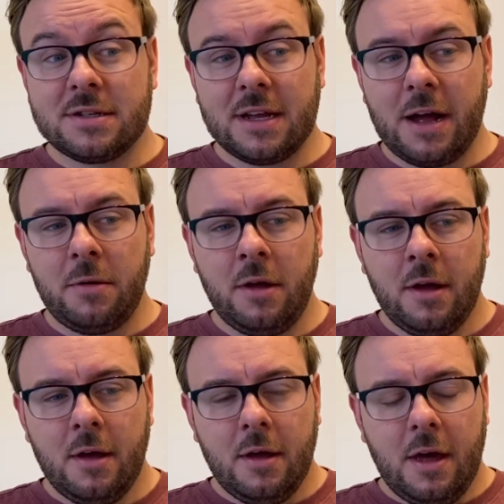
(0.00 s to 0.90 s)
down.
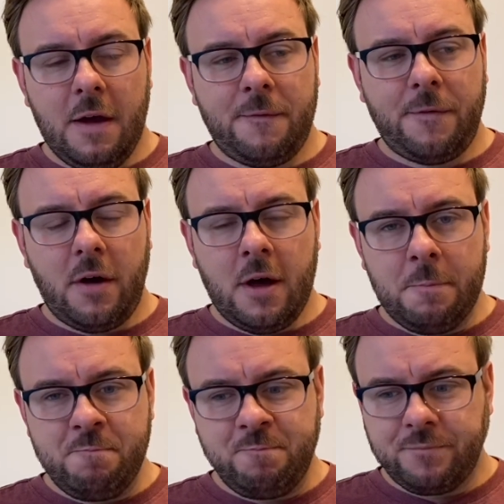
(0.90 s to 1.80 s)
If
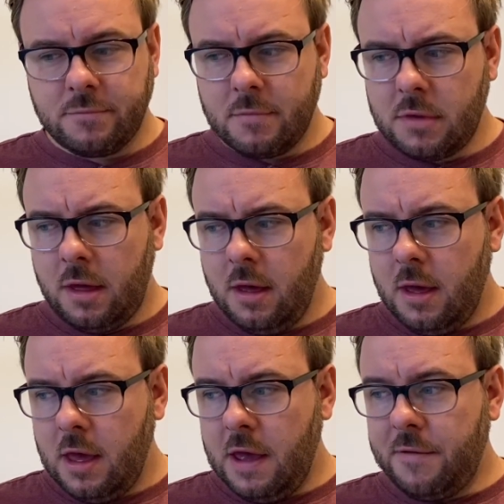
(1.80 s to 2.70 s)

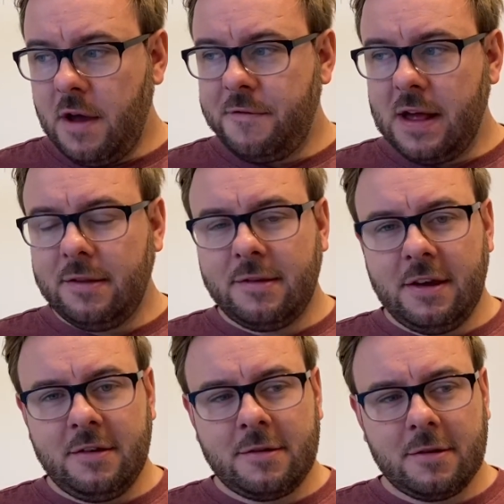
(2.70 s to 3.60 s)
I
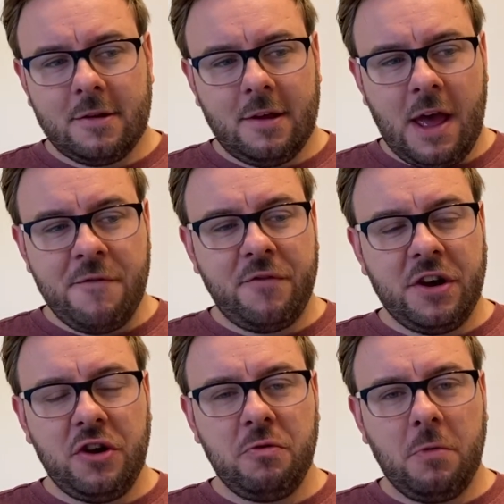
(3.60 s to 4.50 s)
fancied every
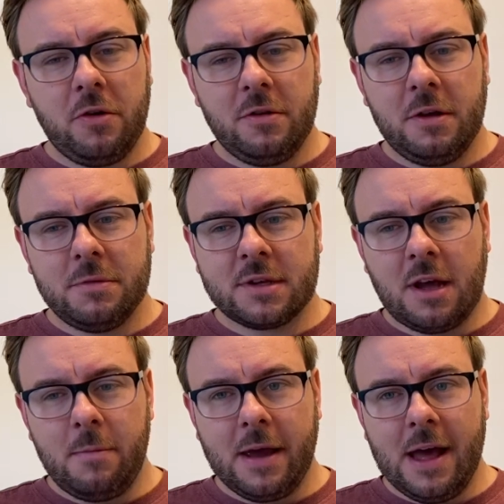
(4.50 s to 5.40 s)
new model that was
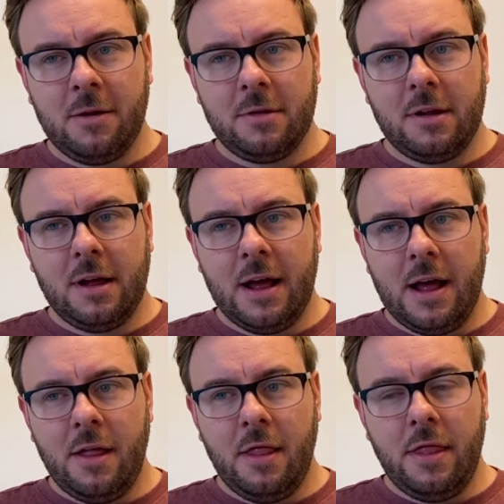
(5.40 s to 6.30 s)
coming out,
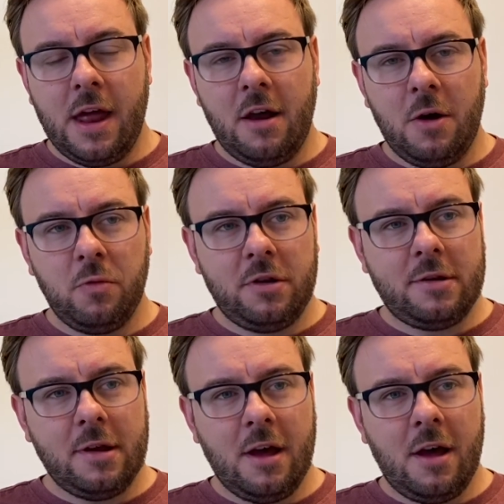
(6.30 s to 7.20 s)
then
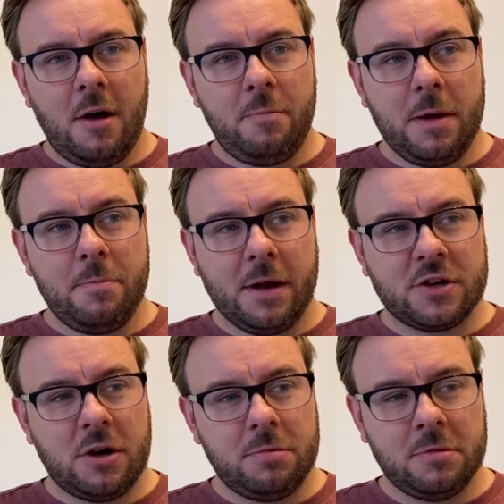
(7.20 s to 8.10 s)
I'd be in big
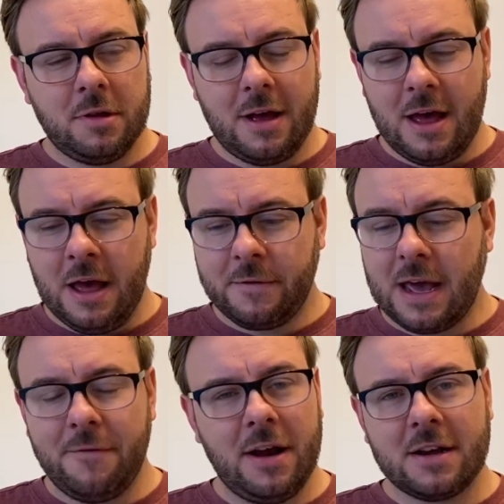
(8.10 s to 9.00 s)
trouble.
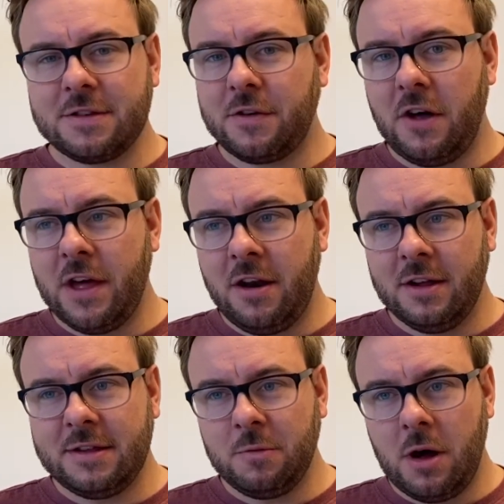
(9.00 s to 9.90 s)
Cavalex have got their
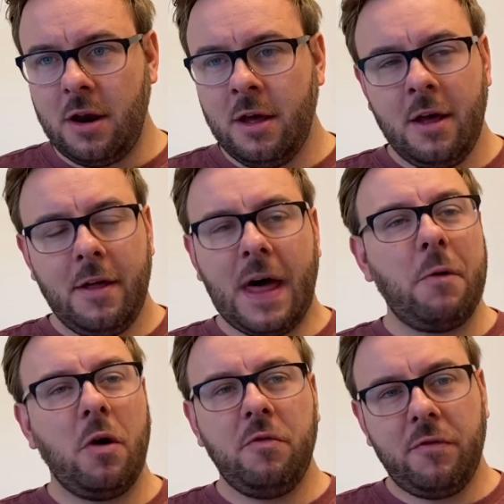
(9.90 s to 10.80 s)
91. That
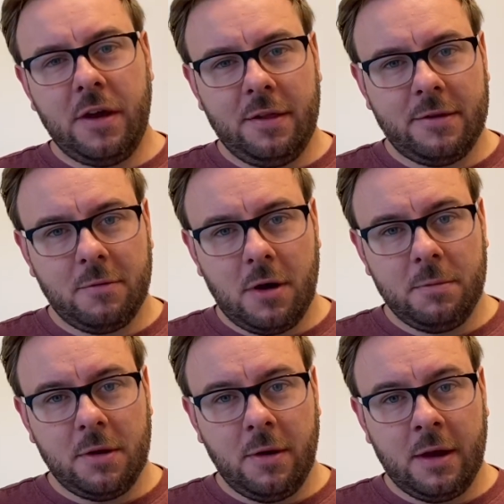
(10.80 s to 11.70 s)
won't fit into what I'm
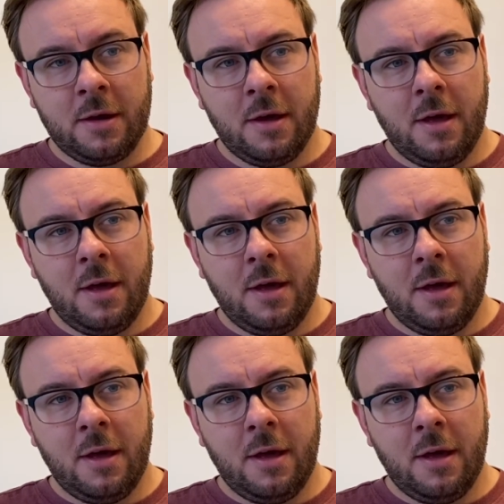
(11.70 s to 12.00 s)
doing